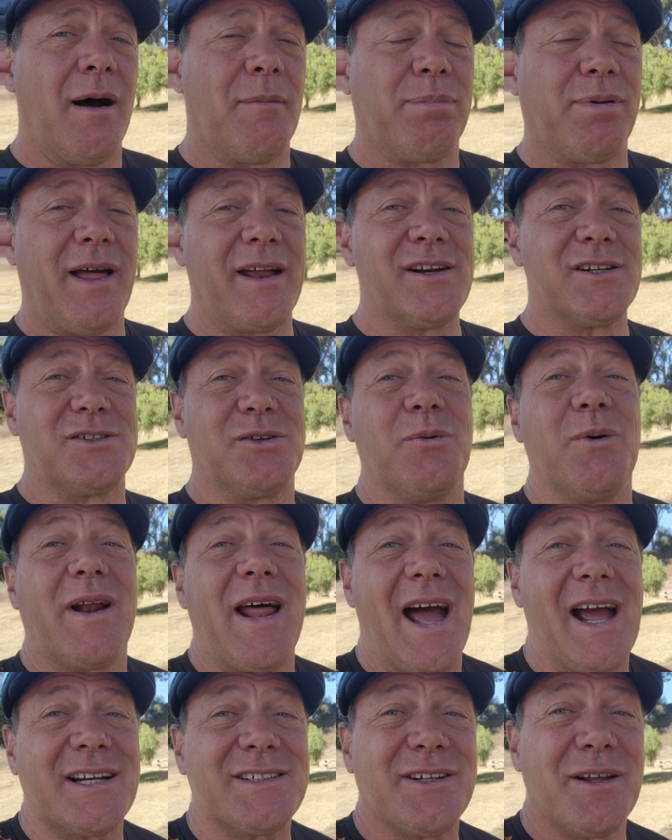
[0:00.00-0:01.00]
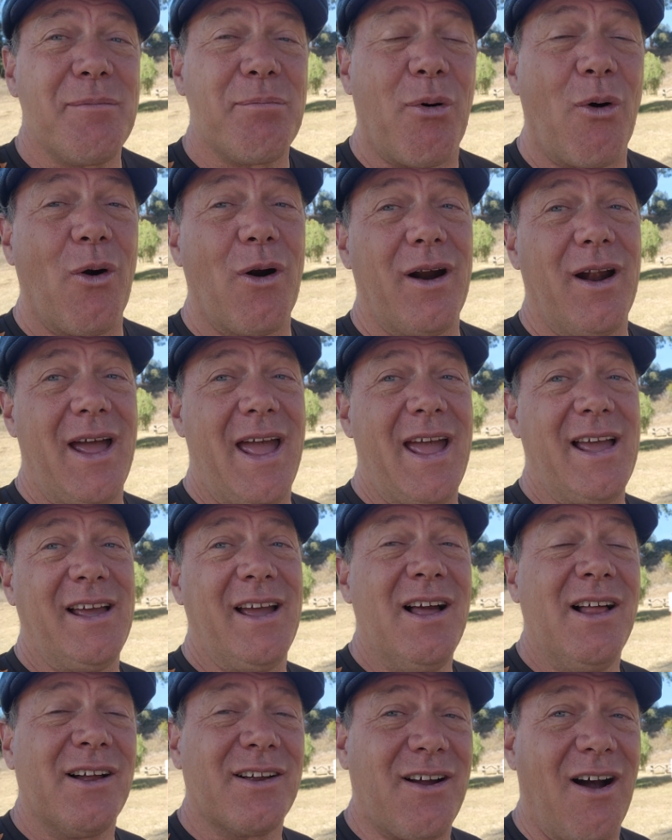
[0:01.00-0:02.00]
Players would actually pour a
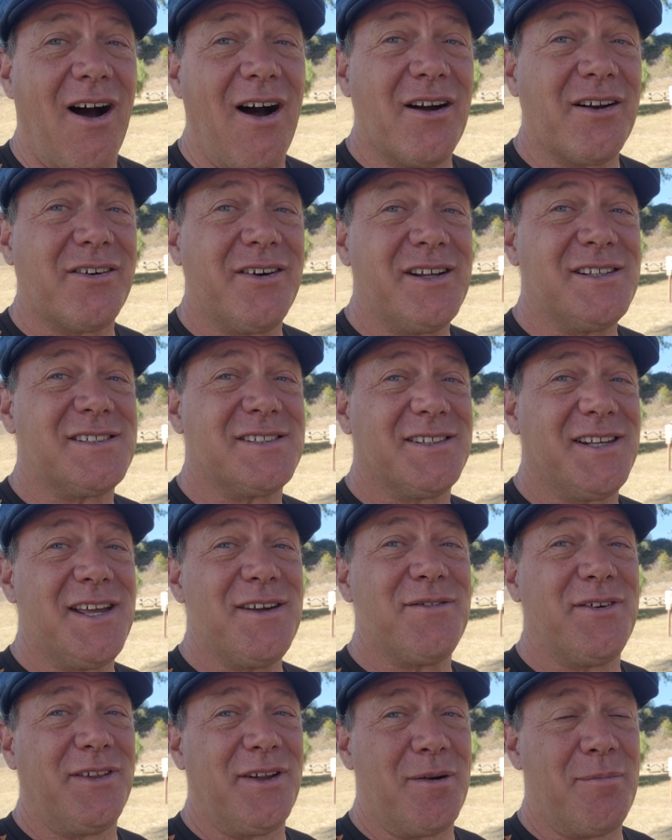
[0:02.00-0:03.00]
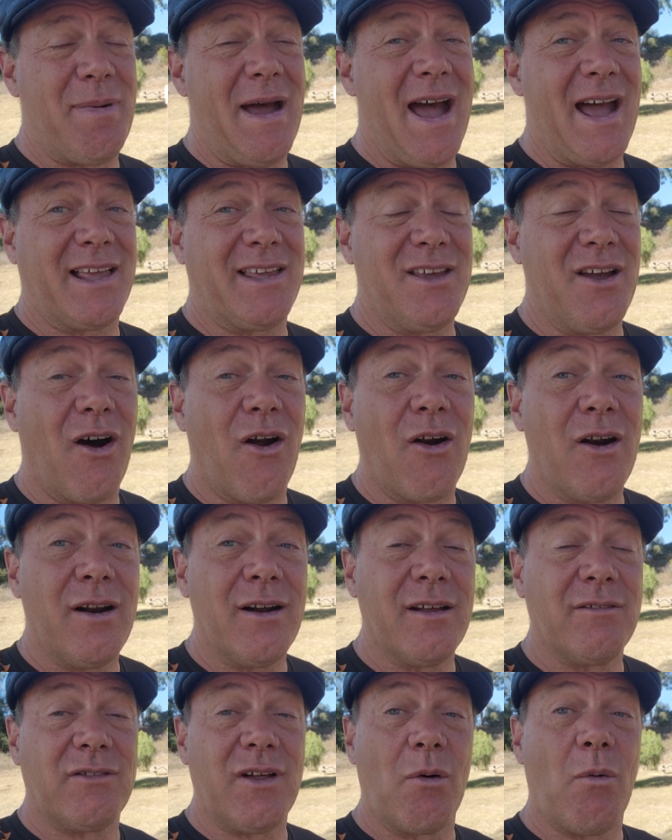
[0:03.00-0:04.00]
concrete sleeve in their
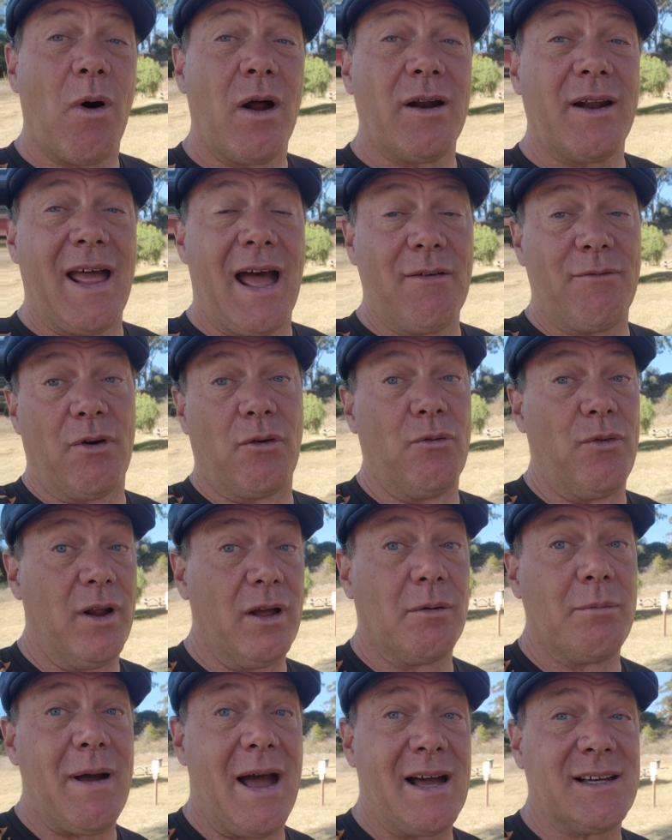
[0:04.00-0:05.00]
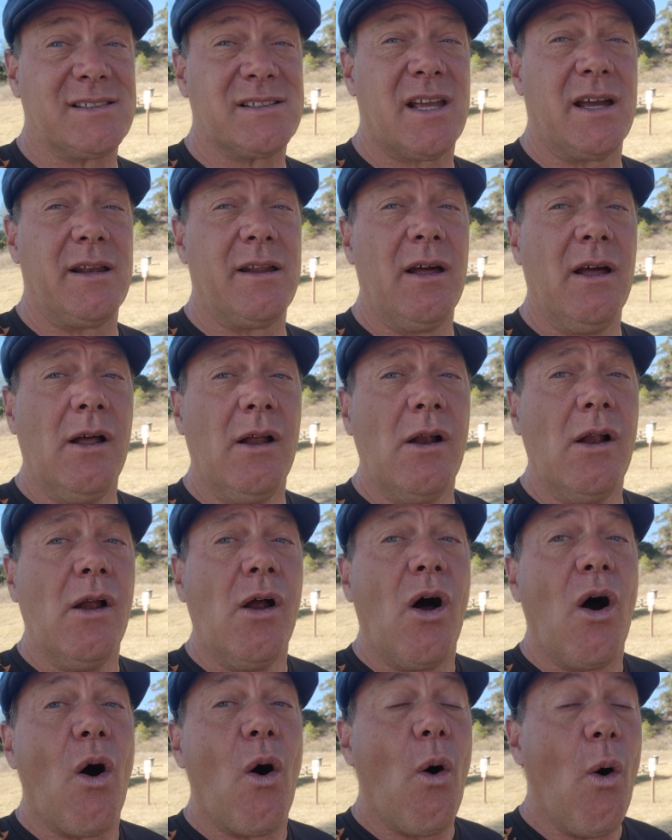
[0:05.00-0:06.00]
backyard if they wanted to have a real basket.
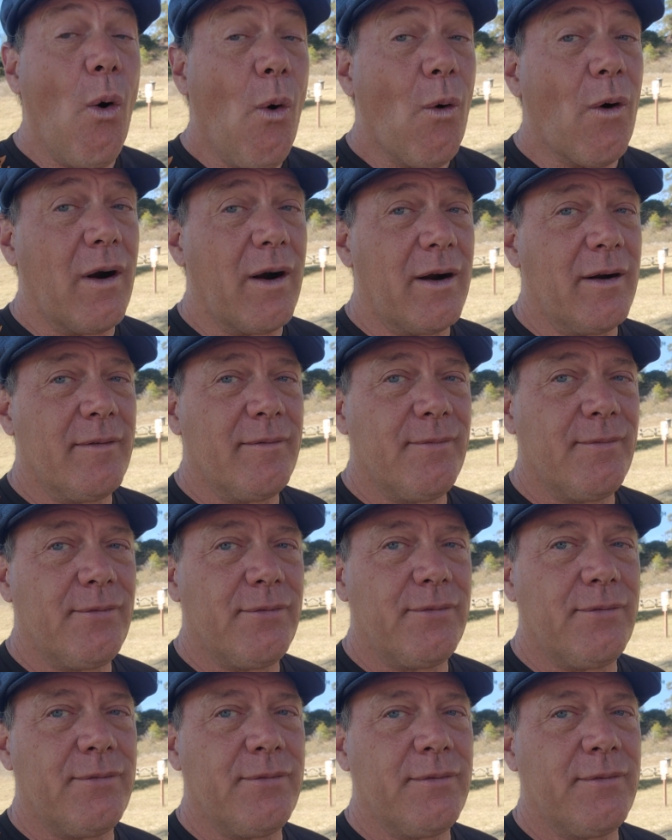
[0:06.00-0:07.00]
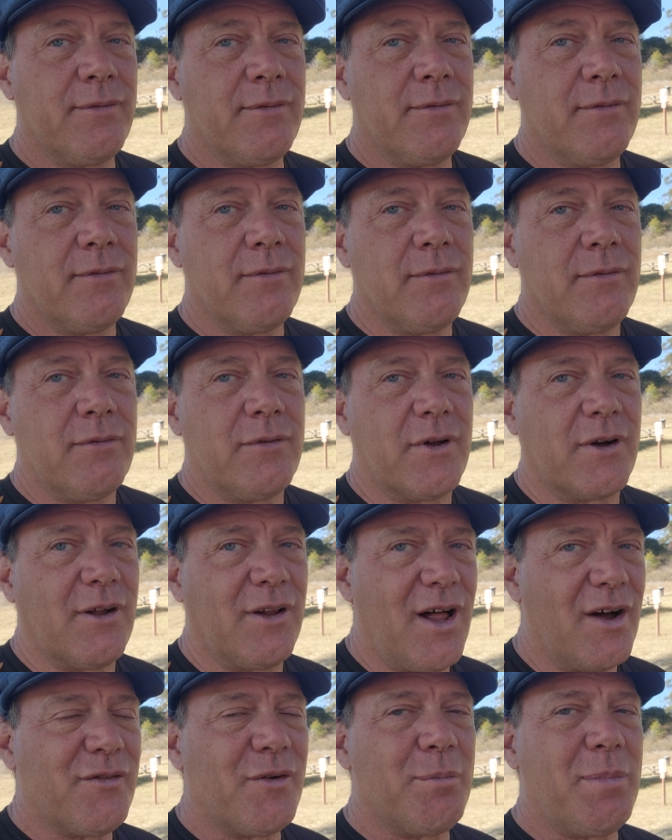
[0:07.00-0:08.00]
Or the
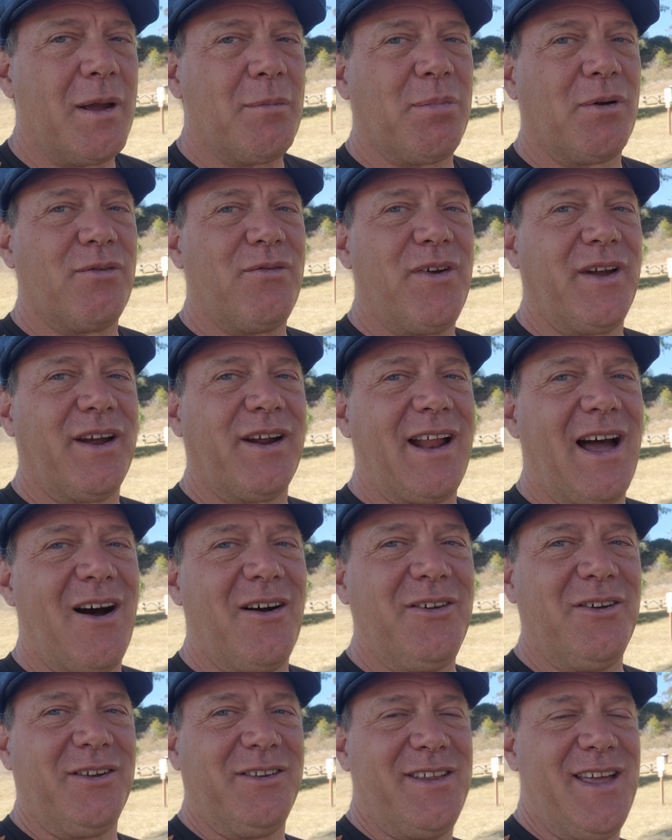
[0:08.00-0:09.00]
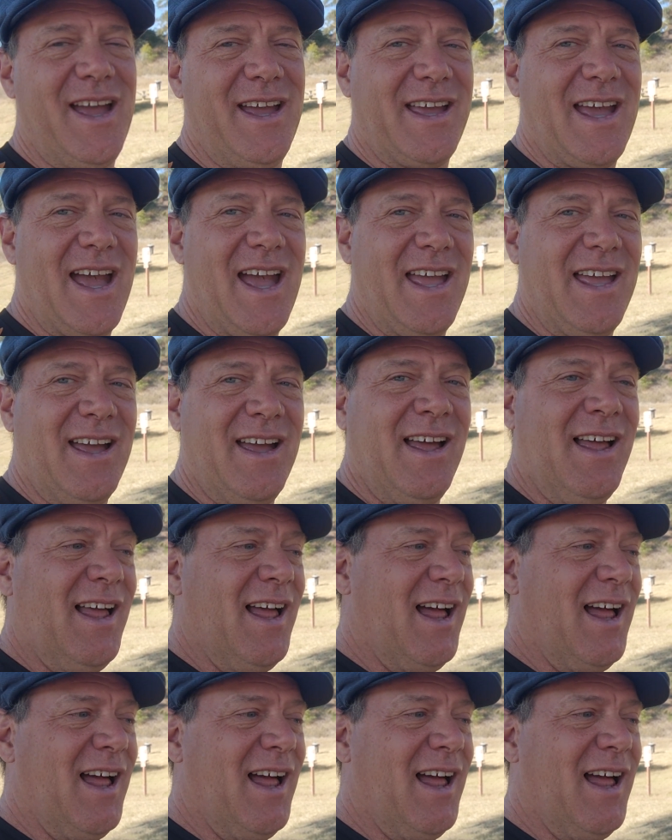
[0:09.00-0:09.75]
clever people figured out you'd take a